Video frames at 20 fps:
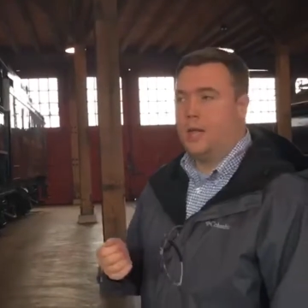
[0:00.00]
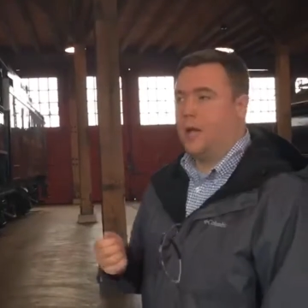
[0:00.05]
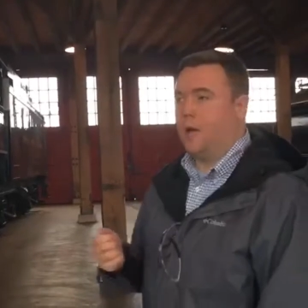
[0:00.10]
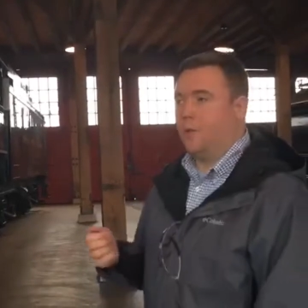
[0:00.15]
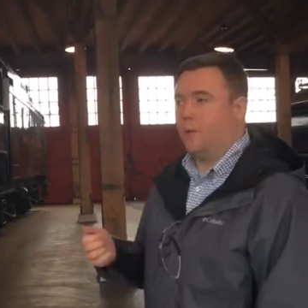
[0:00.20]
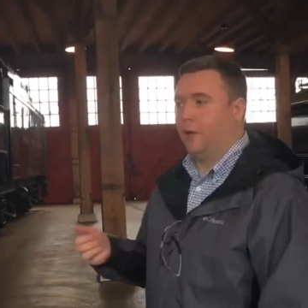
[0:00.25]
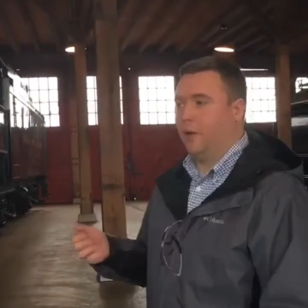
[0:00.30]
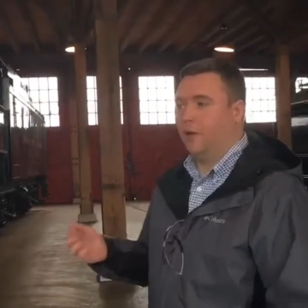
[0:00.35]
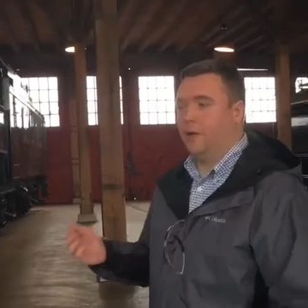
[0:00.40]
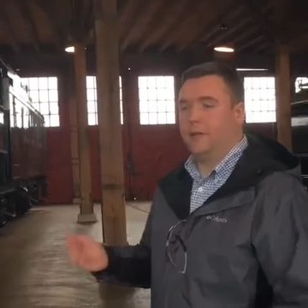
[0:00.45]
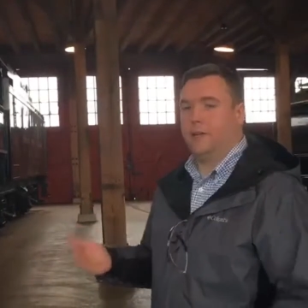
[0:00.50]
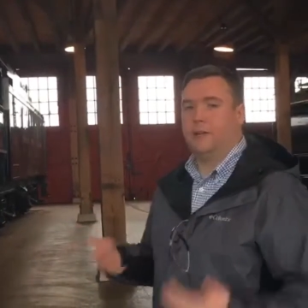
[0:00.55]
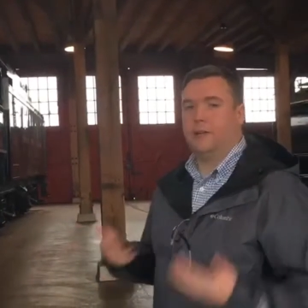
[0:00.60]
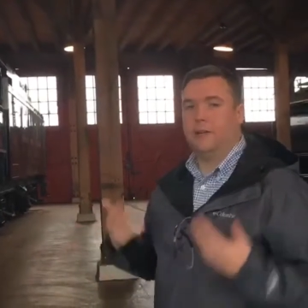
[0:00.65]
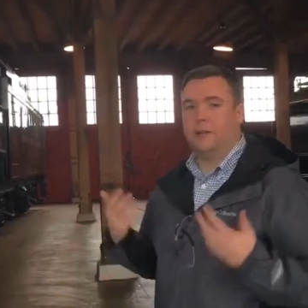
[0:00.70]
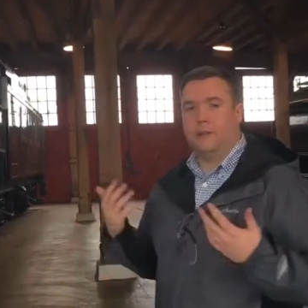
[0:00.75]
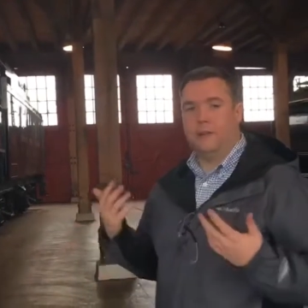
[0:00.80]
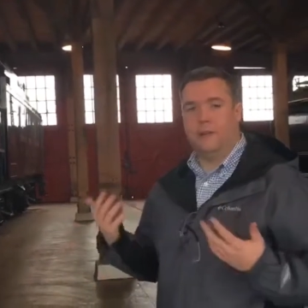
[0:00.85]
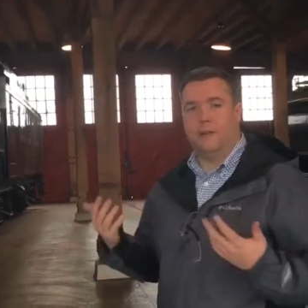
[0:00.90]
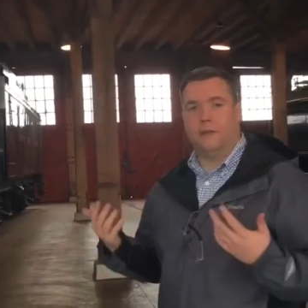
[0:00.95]
We all need
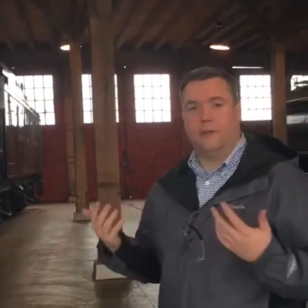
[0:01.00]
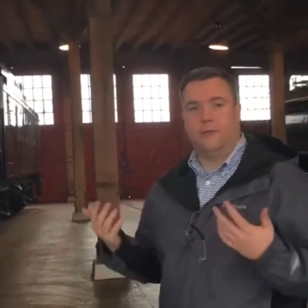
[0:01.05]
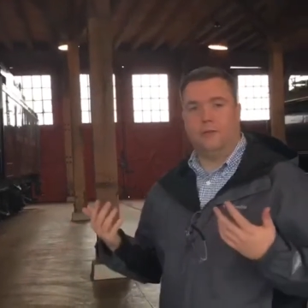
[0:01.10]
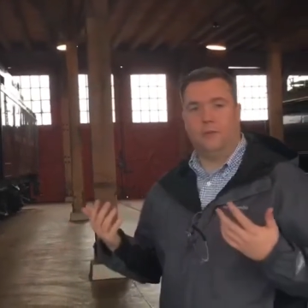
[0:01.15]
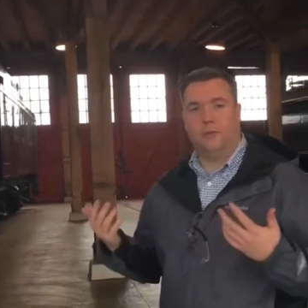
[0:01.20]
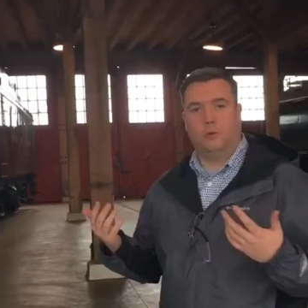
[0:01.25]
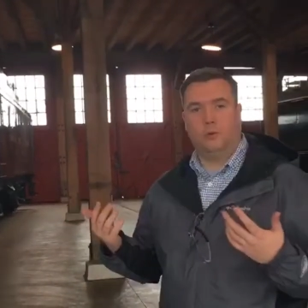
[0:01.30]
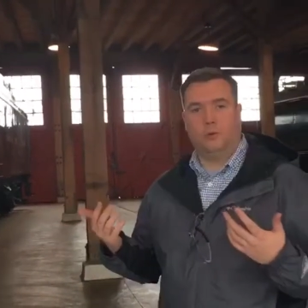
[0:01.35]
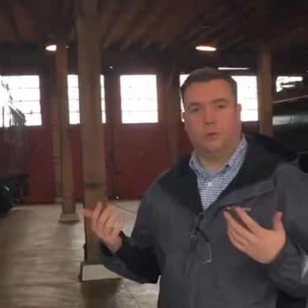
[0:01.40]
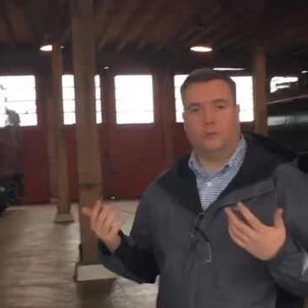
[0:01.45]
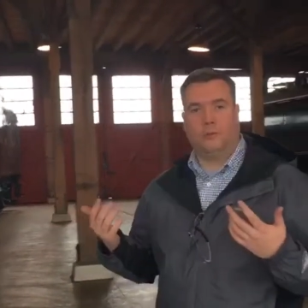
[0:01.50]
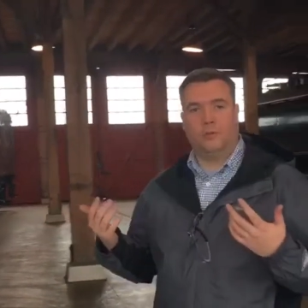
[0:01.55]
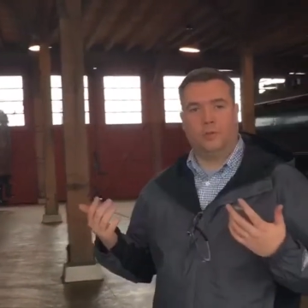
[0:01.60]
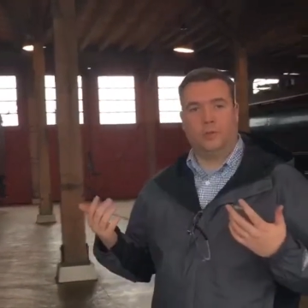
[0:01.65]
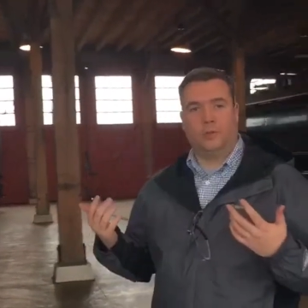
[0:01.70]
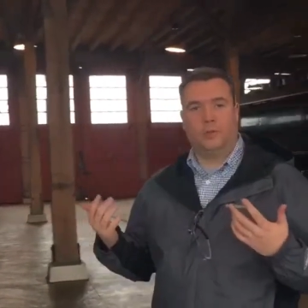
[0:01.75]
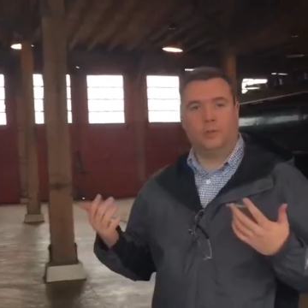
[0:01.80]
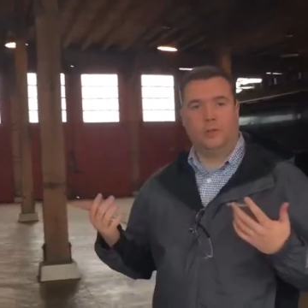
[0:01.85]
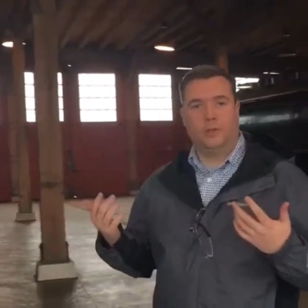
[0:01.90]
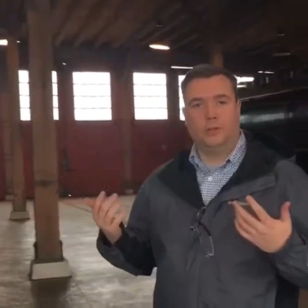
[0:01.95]
food or
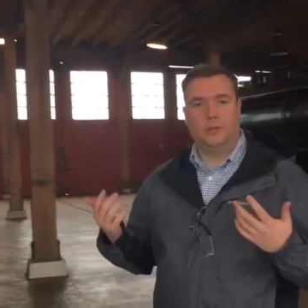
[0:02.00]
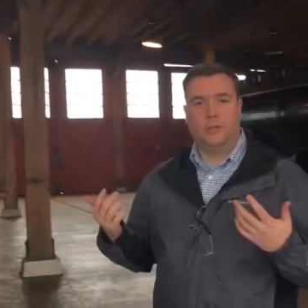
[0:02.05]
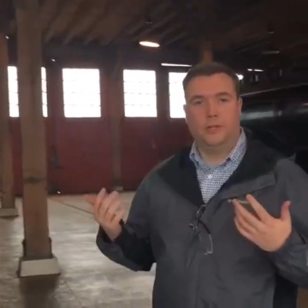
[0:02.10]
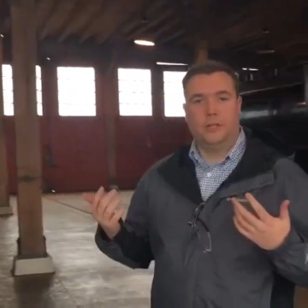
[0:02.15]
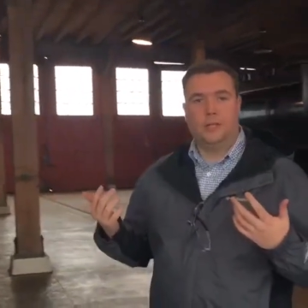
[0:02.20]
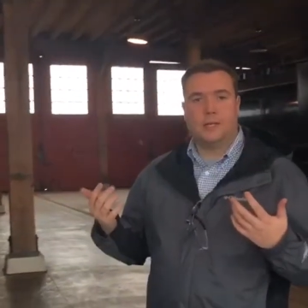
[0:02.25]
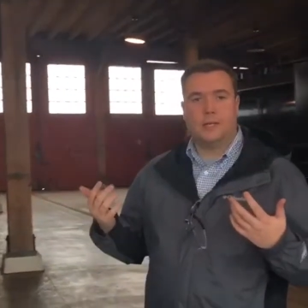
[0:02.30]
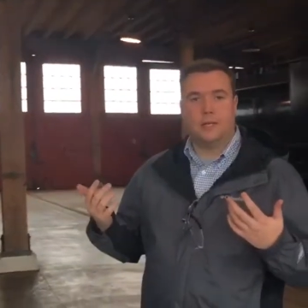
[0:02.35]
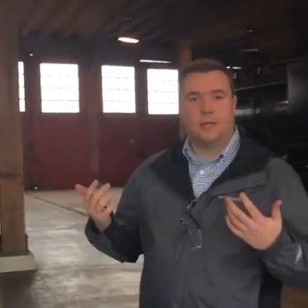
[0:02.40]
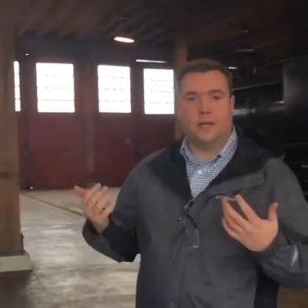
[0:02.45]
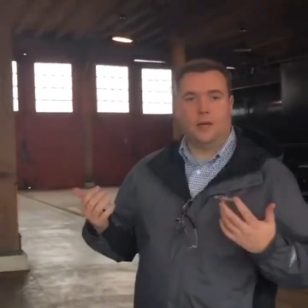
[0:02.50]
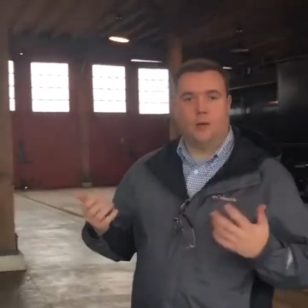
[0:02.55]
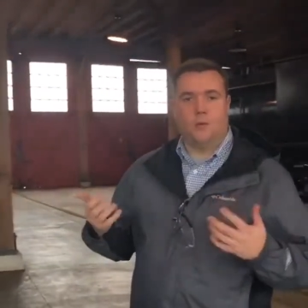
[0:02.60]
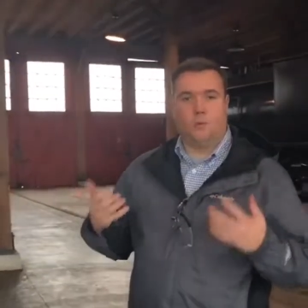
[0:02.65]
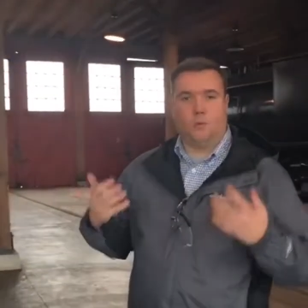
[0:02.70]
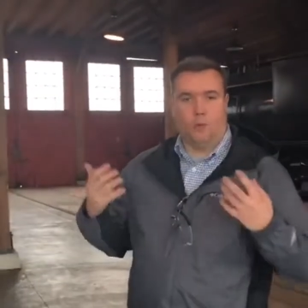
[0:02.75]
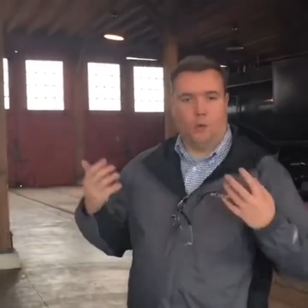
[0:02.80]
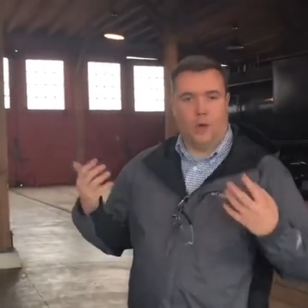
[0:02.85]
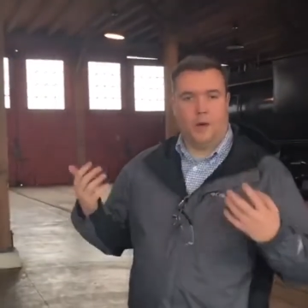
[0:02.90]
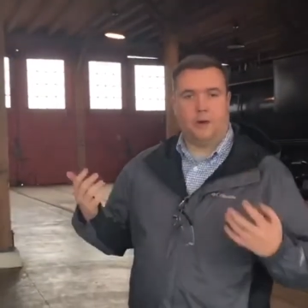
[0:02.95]
fuel,
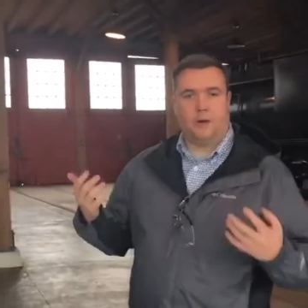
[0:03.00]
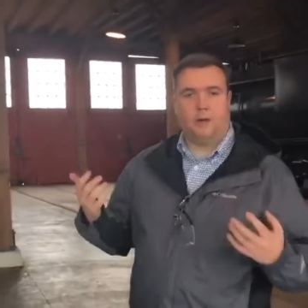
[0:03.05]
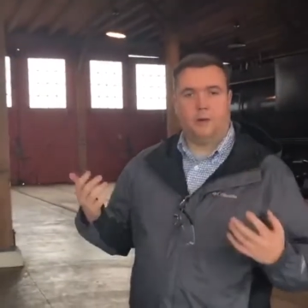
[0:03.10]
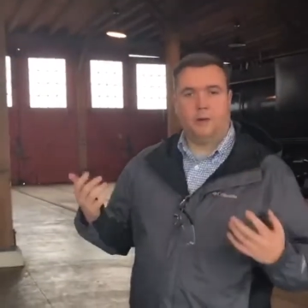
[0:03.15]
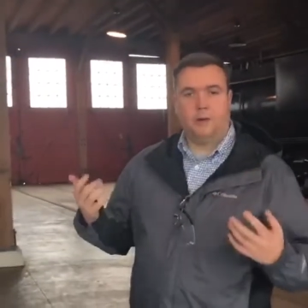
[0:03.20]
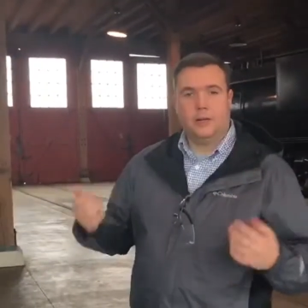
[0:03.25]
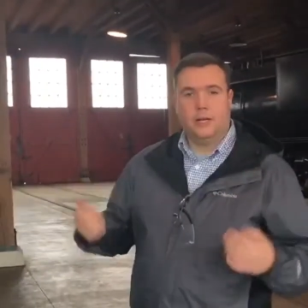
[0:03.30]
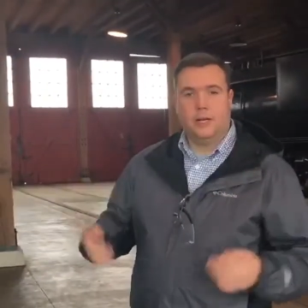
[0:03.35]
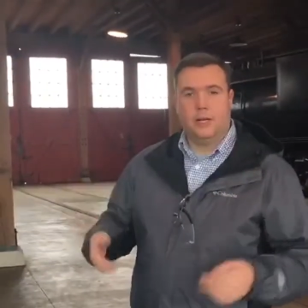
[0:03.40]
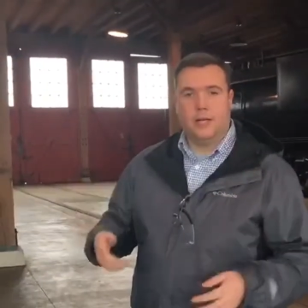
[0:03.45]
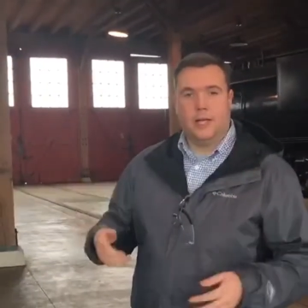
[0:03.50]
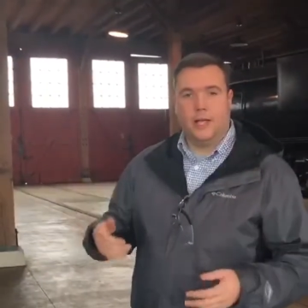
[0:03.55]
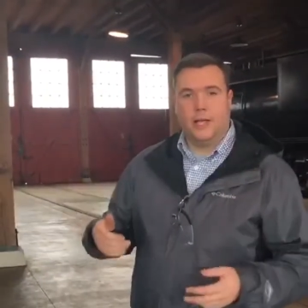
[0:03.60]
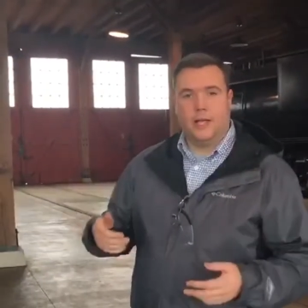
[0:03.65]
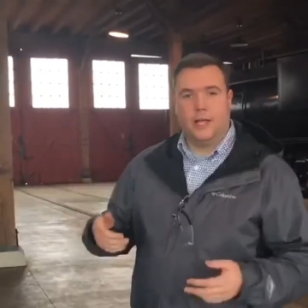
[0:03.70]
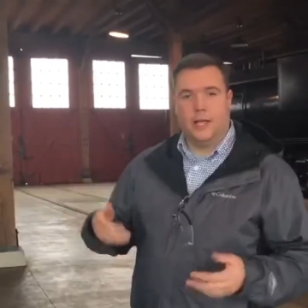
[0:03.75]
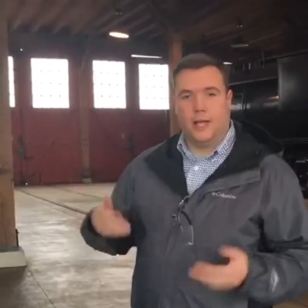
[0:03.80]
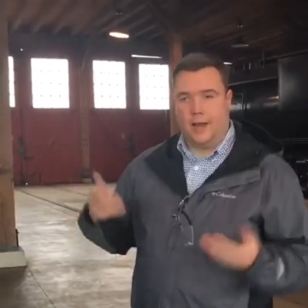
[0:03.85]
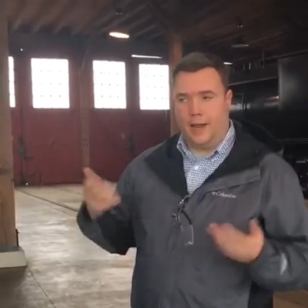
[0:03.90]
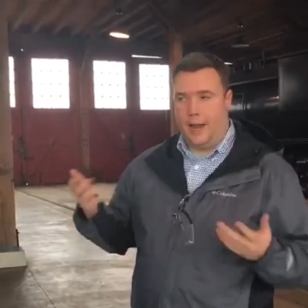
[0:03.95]
water,
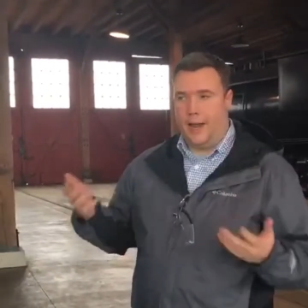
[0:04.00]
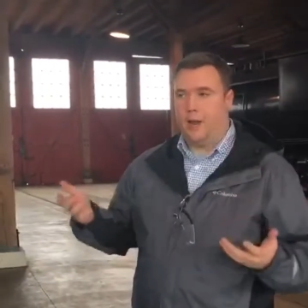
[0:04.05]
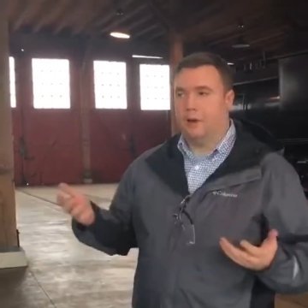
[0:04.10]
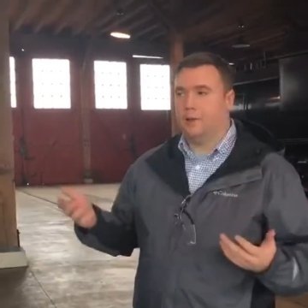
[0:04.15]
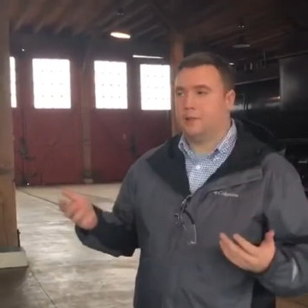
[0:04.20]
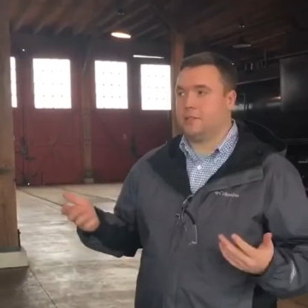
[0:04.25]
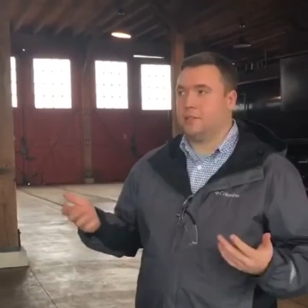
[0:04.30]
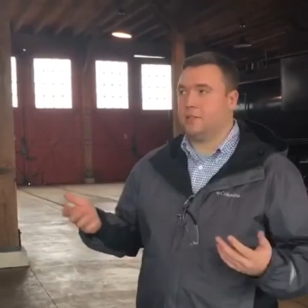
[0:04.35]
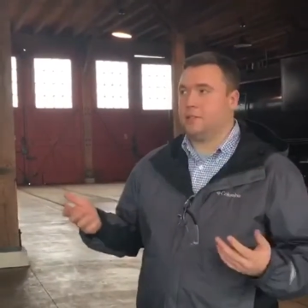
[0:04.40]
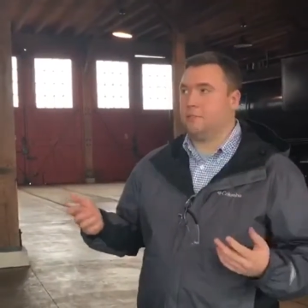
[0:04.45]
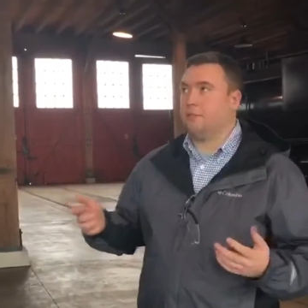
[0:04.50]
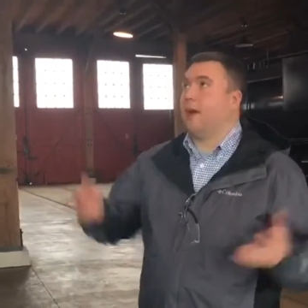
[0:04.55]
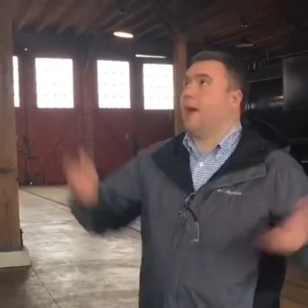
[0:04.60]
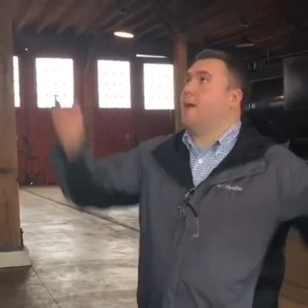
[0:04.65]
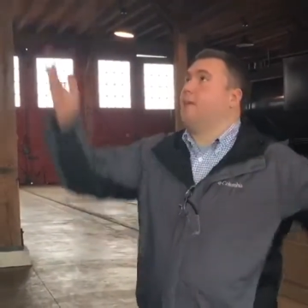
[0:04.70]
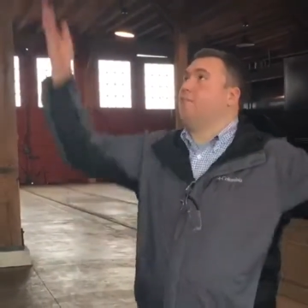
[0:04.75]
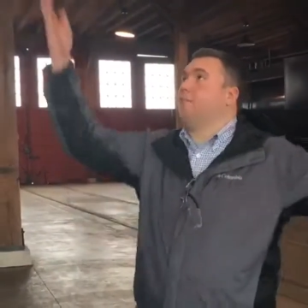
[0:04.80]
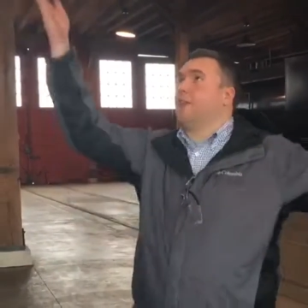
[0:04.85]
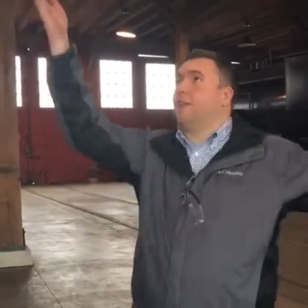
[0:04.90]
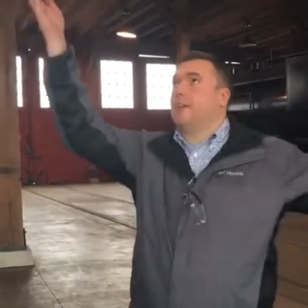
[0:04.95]
and air to
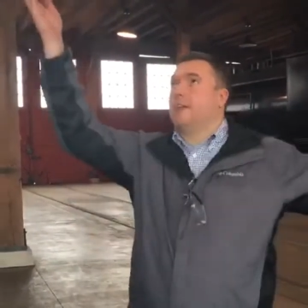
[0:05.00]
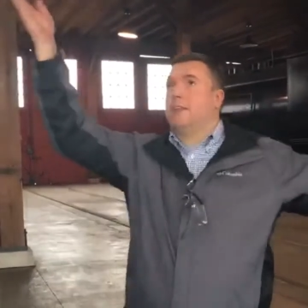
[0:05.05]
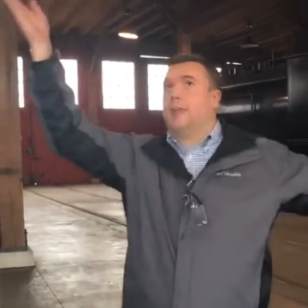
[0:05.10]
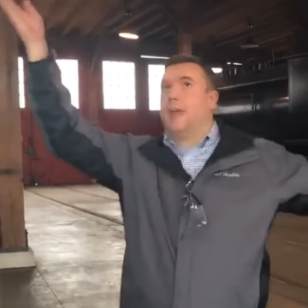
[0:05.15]
survive, and